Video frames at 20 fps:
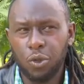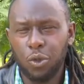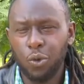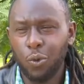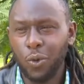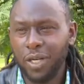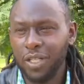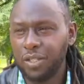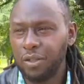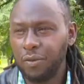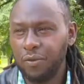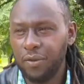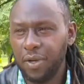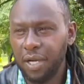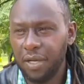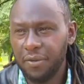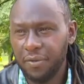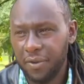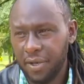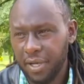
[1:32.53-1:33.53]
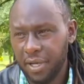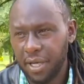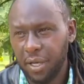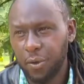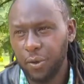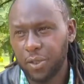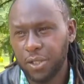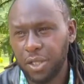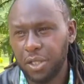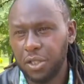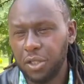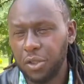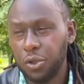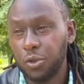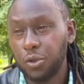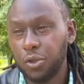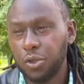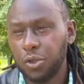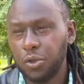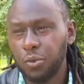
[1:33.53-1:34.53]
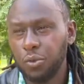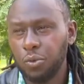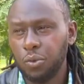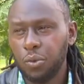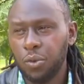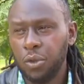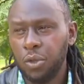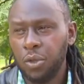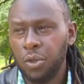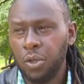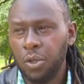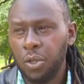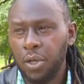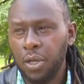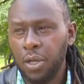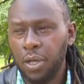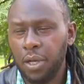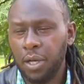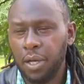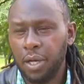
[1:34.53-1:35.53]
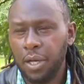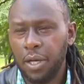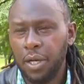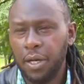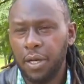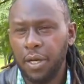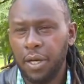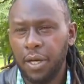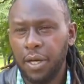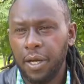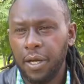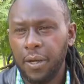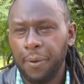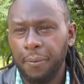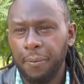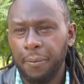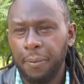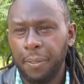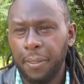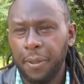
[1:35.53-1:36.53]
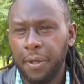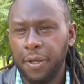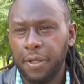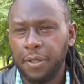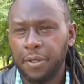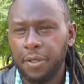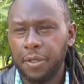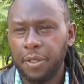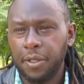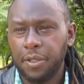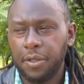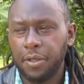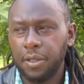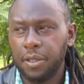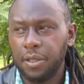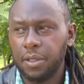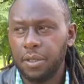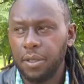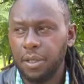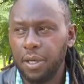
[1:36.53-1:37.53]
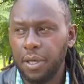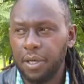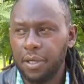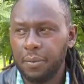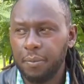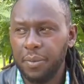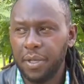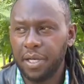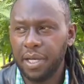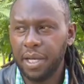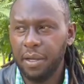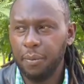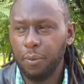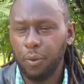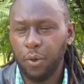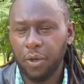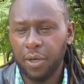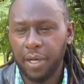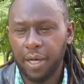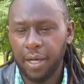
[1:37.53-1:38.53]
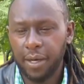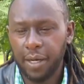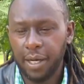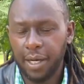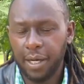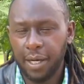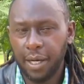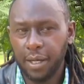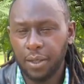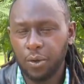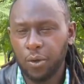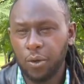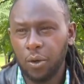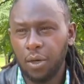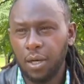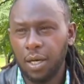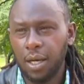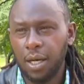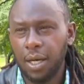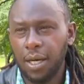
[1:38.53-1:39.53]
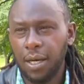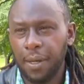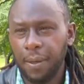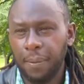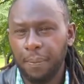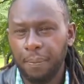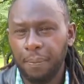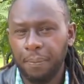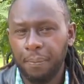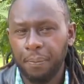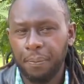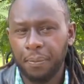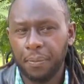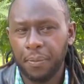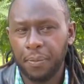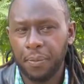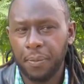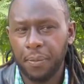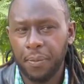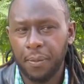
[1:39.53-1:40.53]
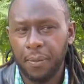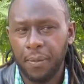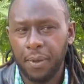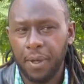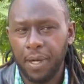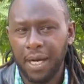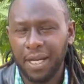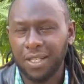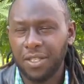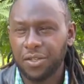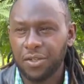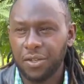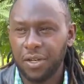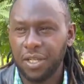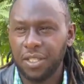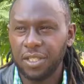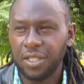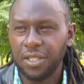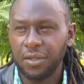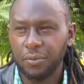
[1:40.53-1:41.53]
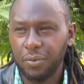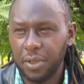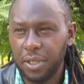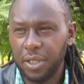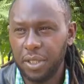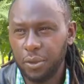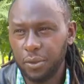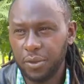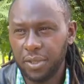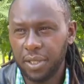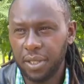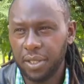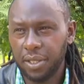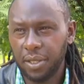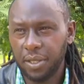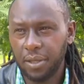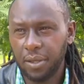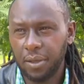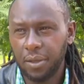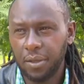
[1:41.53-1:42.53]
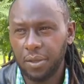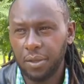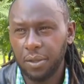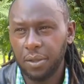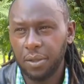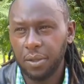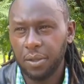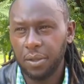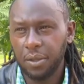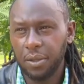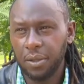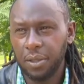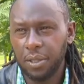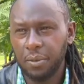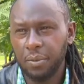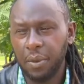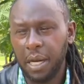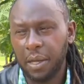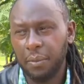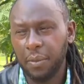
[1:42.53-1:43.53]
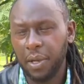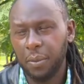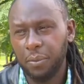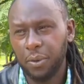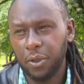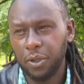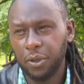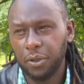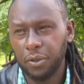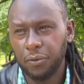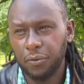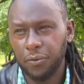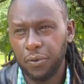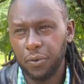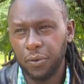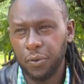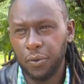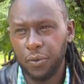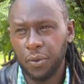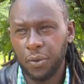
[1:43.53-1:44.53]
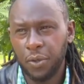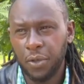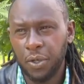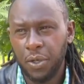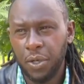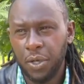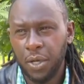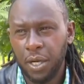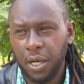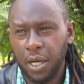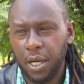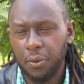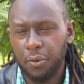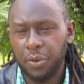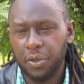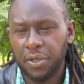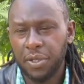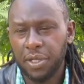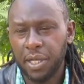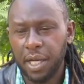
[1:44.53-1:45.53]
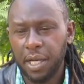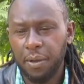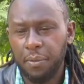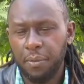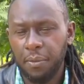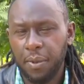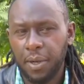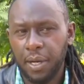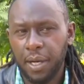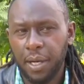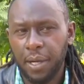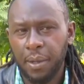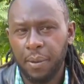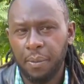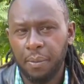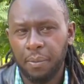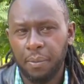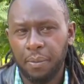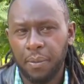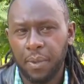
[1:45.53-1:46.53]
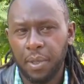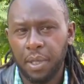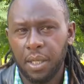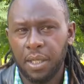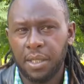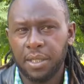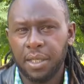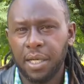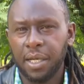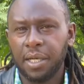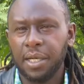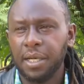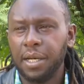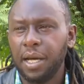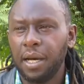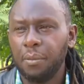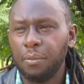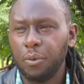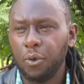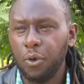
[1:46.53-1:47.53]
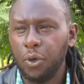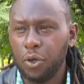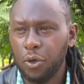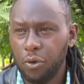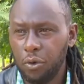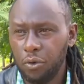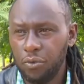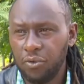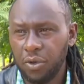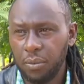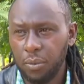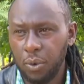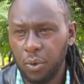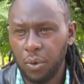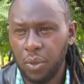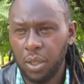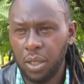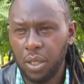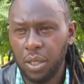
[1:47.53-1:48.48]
ways of life that I wasn't used to. And it became what I'd call a stress reducer in my point of view. And with time, it ended up going overboard.